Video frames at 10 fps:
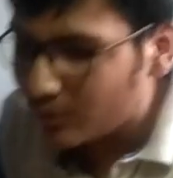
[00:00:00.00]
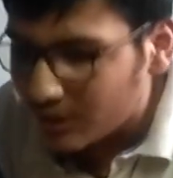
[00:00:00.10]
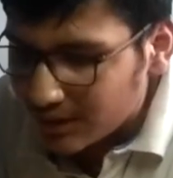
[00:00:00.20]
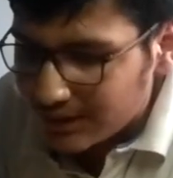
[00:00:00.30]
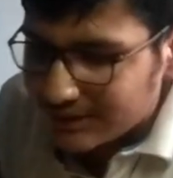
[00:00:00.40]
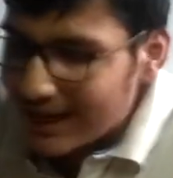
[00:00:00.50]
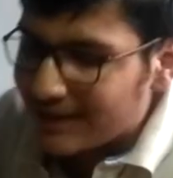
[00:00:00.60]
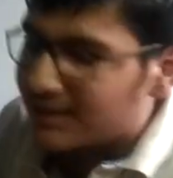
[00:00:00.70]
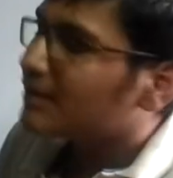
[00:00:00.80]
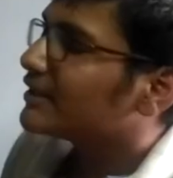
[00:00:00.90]
they were
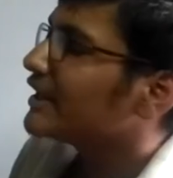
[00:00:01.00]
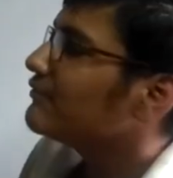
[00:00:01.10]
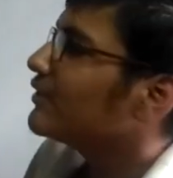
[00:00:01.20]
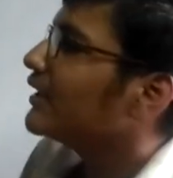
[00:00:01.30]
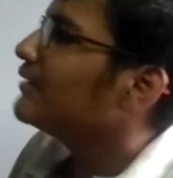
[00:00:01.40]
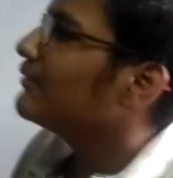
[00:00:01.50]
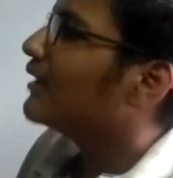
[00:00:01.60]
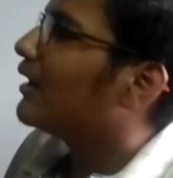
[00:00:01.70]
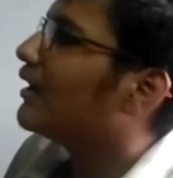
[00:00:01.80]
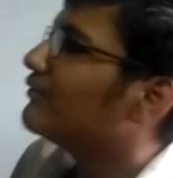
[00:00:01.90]
able to
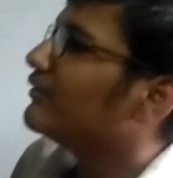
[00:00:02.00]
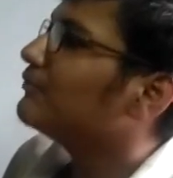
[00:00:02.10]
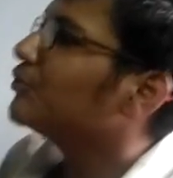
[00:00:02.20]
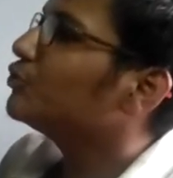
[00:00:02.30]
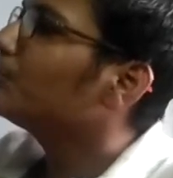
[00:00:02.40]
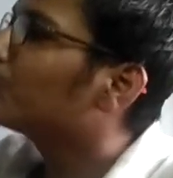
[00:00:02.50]
produce some